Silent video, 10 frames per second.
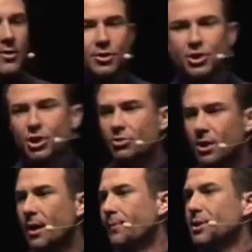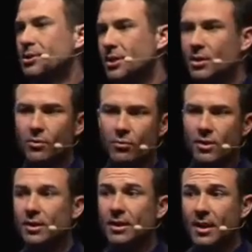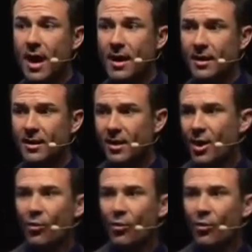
and there's two companies that you really like.